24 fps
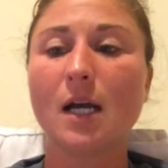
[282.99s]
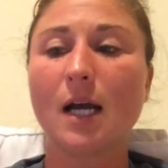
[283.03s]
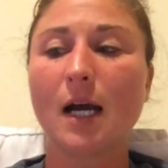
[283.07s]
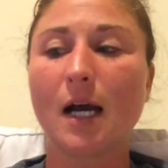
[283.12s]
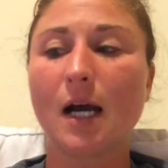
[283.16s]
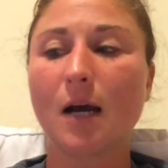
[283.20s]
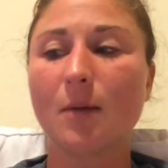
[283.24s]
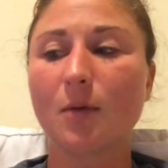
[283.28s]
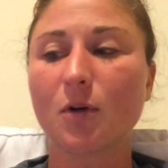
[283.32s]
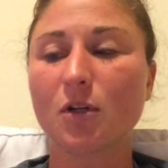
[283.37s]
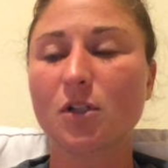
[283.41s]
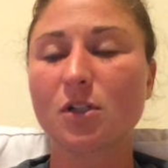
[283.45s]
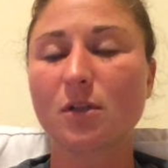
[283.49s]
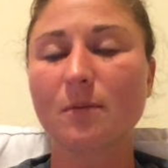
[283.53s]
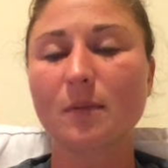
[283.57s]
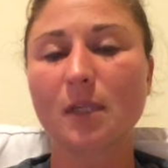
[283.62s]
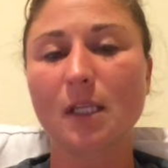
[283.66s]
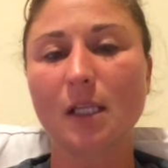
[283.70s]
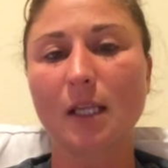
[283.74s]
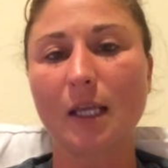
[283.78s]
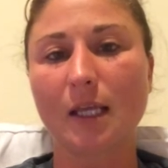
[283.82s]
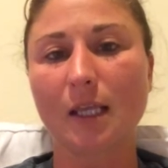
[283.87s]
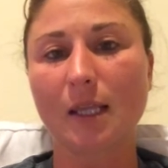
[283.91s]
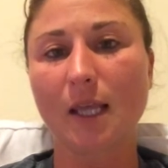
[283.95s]
or
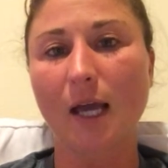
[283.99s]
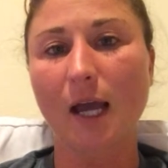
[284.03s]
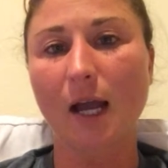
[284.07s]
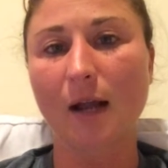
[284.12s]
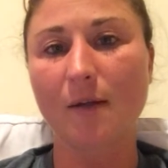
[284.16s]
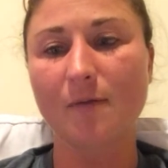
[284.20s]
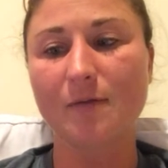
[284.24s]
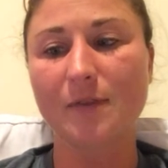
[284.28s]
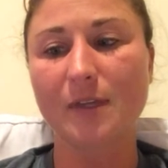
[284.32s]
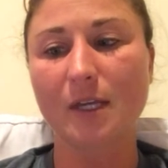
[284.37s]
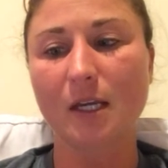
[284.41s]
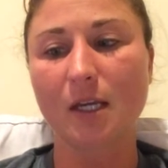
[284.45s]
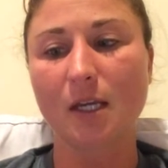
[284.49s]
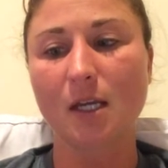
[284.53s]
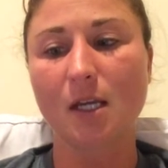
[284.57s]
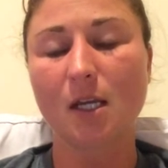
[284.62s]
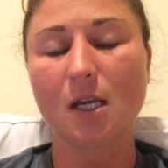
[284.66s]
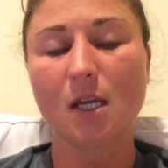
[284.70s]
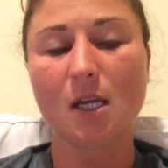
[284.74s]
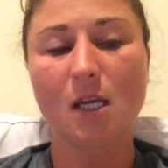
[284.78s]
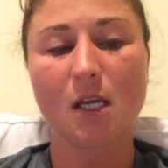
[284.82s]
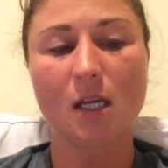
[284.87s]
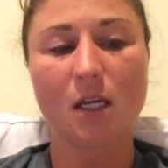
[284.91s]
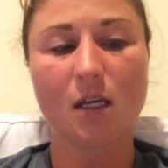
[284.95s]
something like that, then
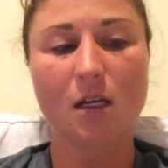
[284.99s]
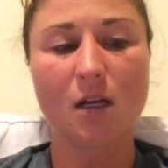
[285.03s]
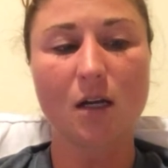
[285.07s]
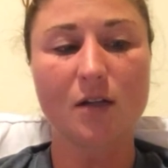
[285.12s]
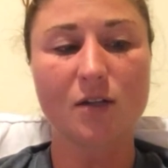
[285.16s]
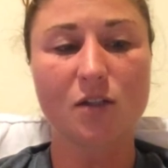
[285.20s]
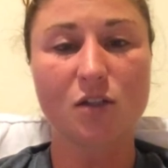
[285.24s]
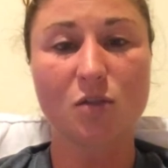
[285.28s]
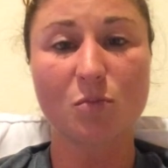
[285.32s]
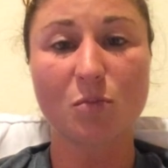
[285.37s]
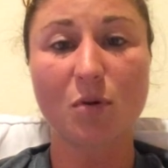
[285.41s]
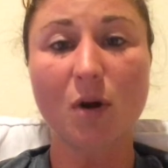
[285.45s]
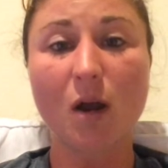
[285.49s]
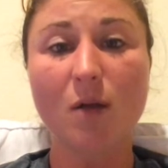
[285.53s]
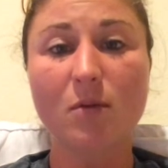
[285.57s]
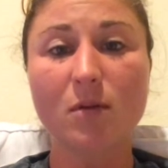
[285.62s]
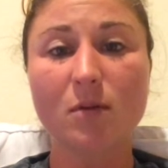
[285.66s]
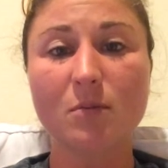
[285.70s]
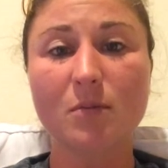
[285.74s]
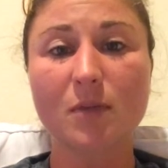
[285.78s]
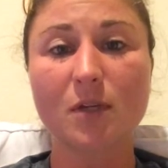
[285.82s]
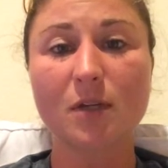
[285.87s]
it causes a problem.